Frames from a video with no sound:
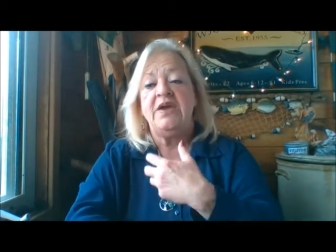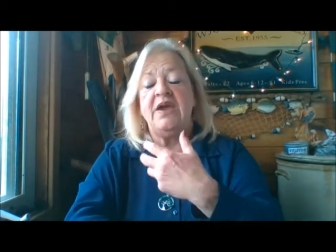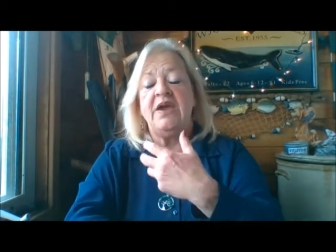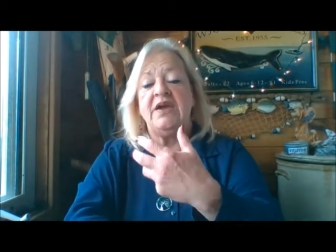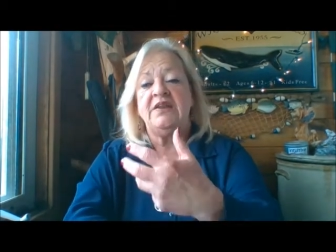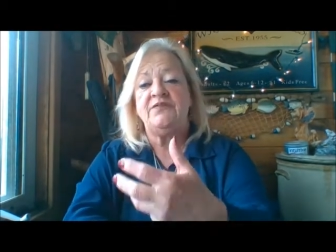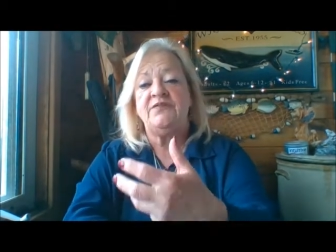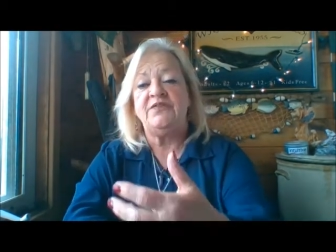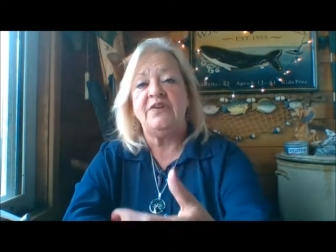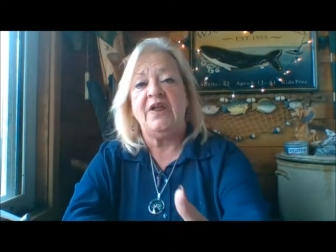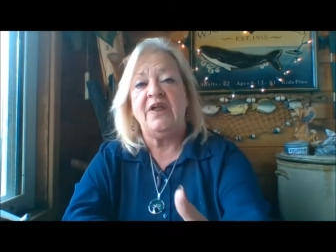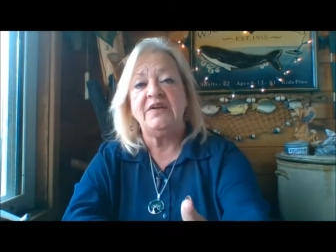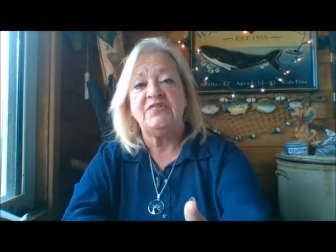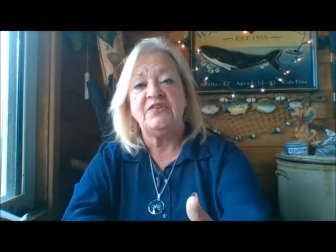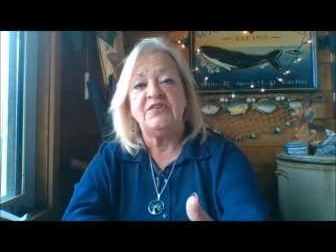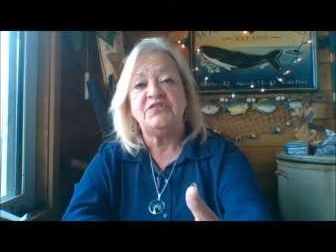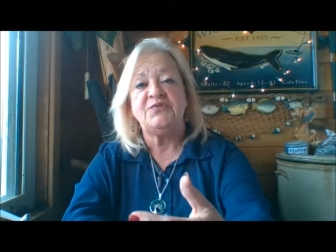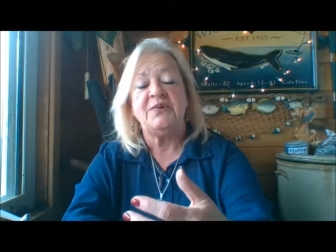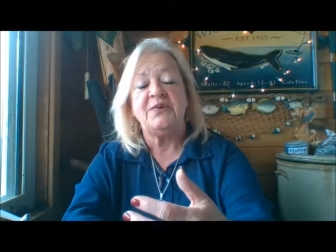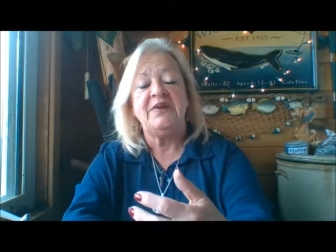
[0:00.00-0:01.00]
And if you like
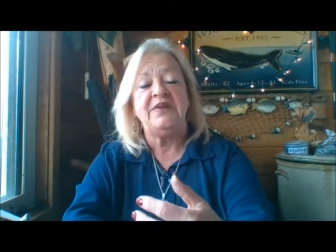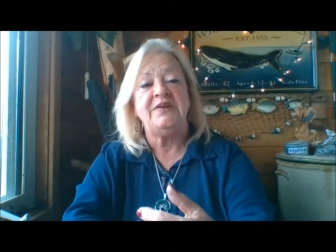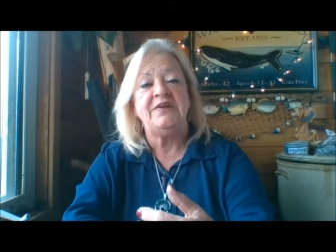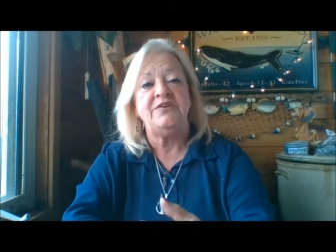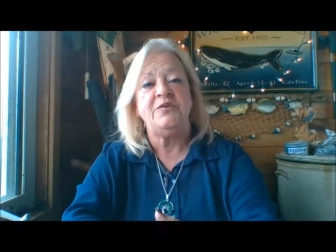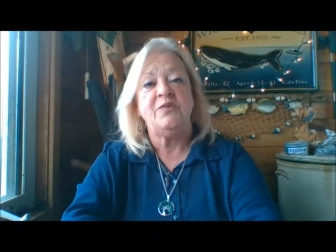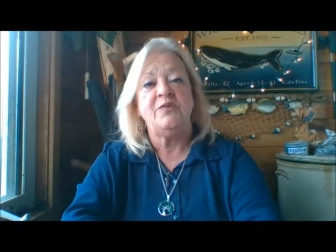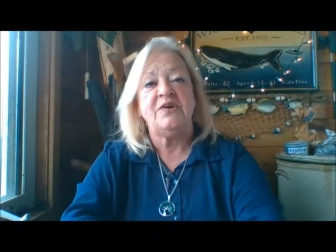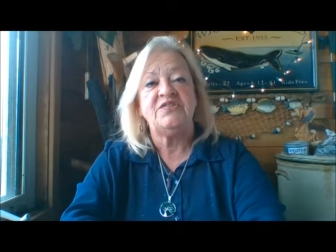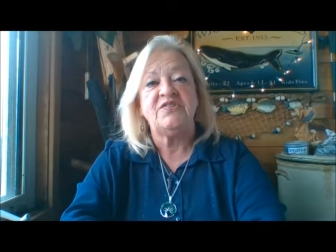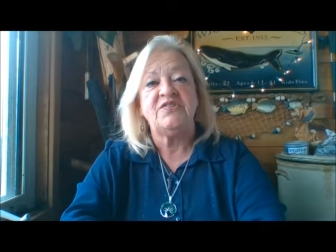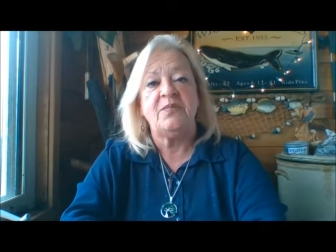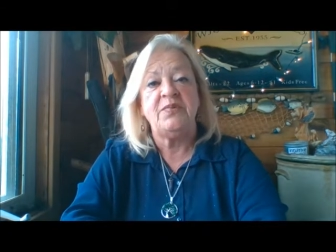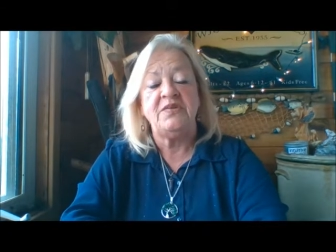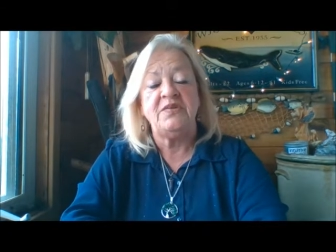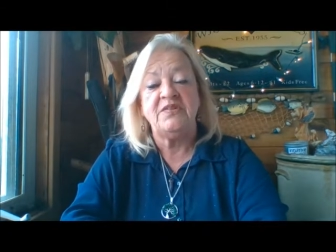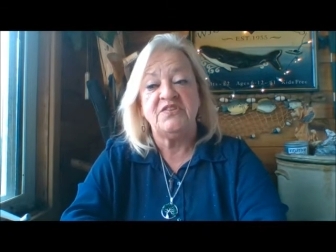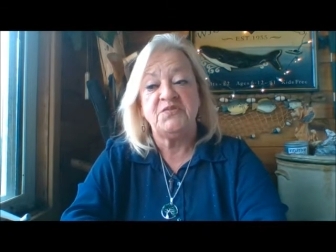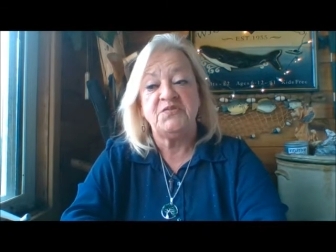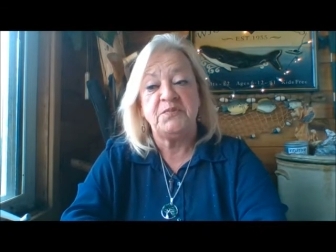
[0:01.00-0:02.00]
this reading and you want
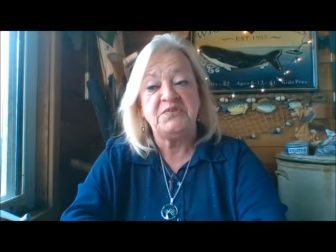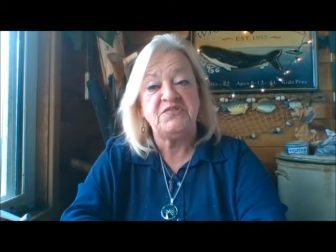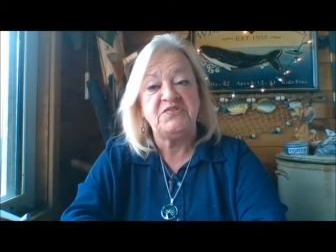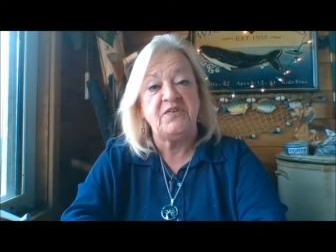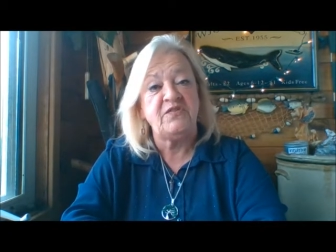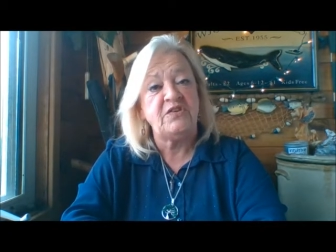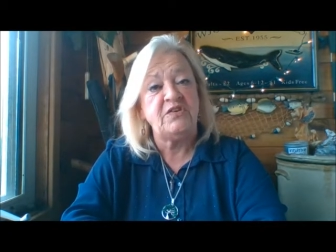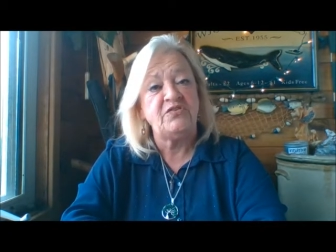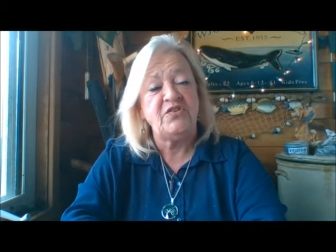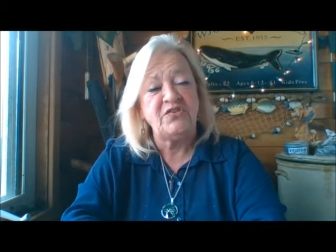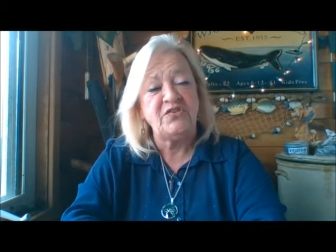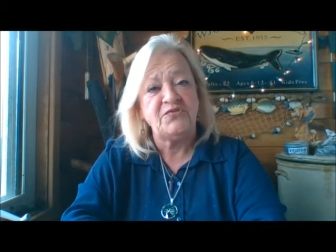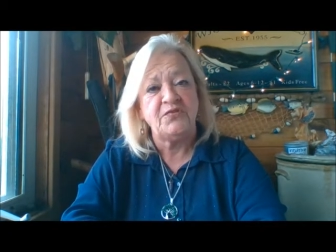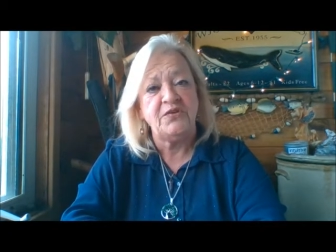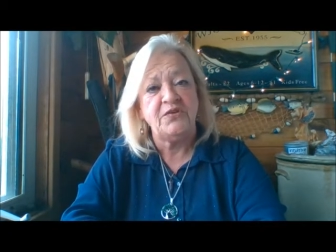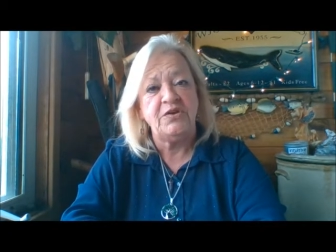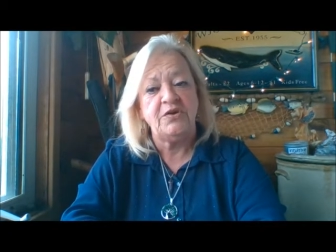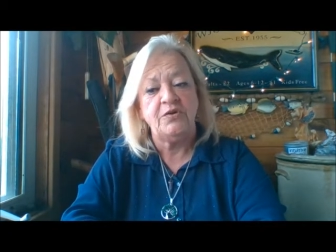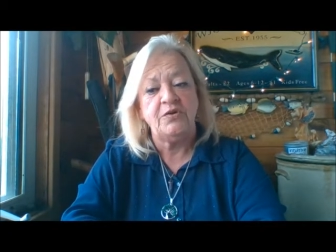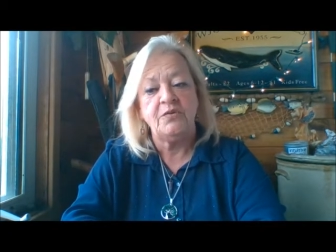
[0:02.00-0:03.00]
something that's specific just for
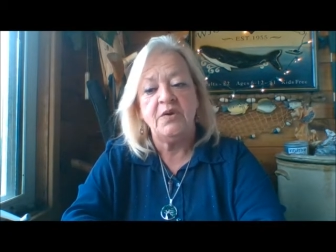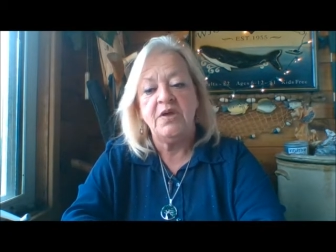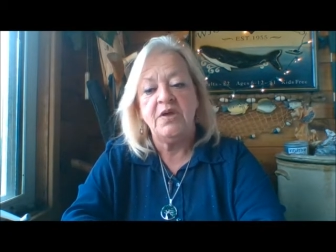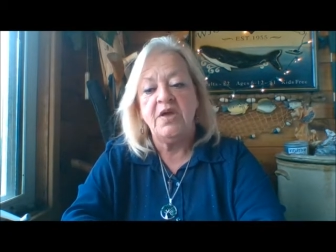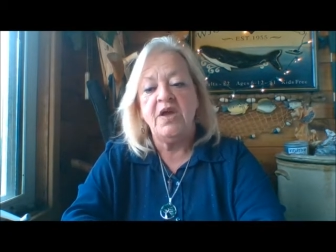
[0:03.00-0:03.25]
you,